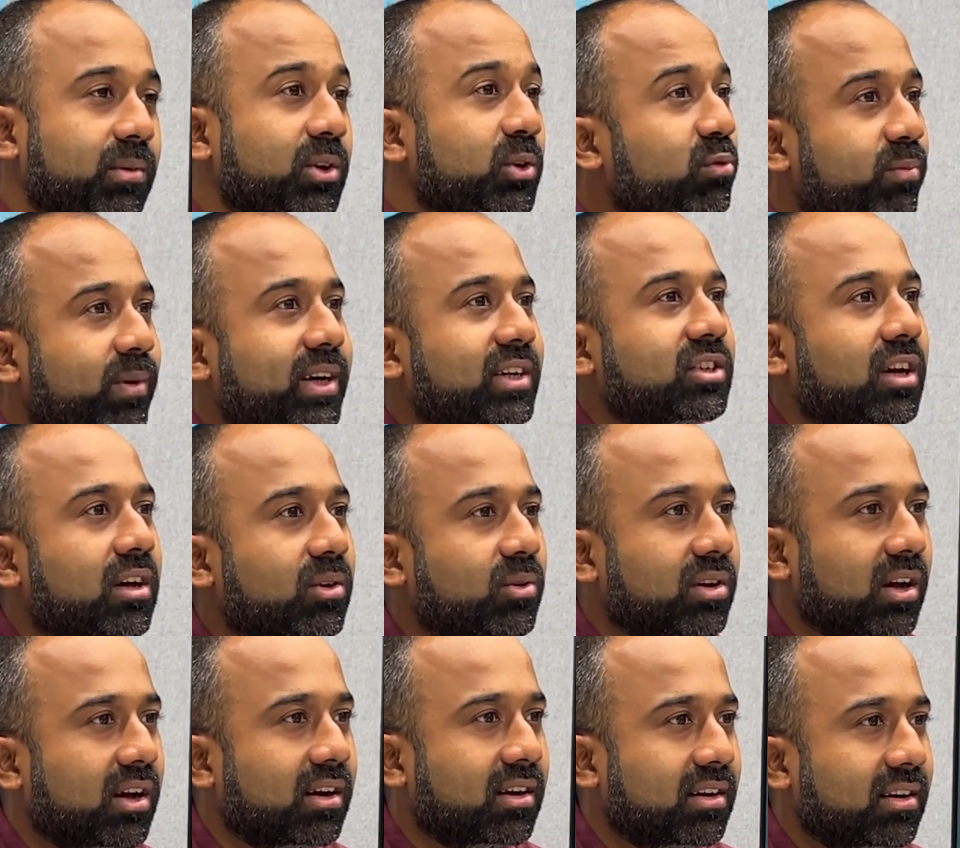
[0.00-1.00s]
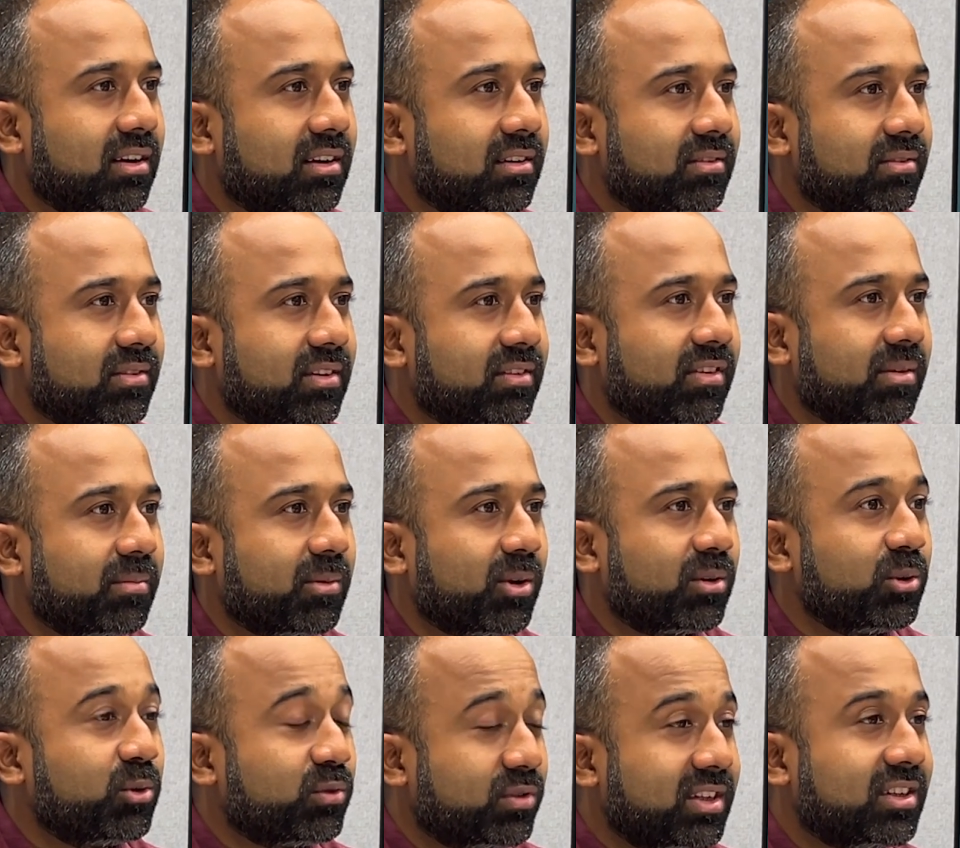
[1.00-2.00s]
You've met Shah Rukh Khan, if I'm not.
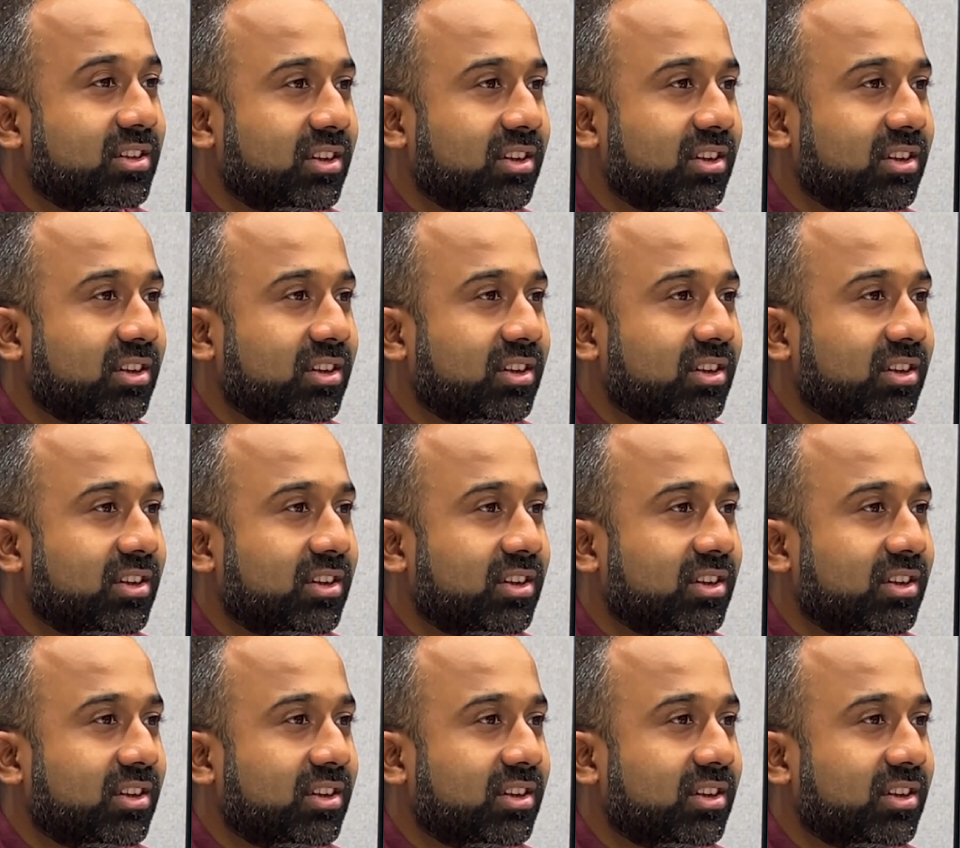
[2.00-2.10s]
You've seen